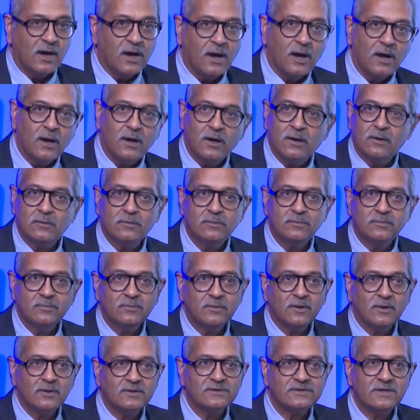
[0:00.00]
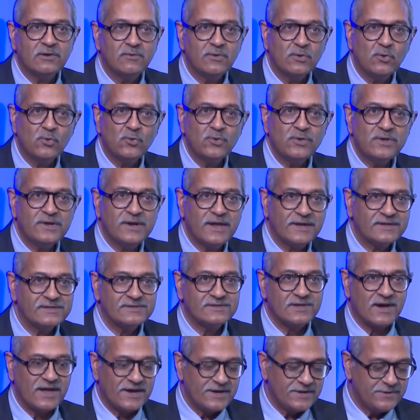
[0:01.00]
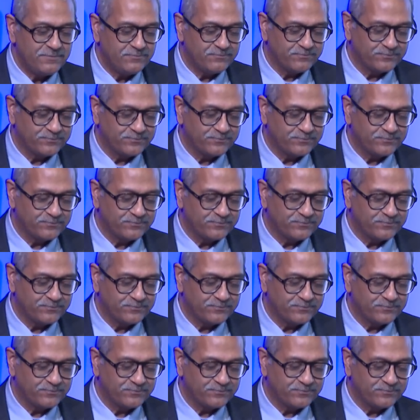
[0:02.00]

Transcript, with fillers: Uh, shall we go to the next slide?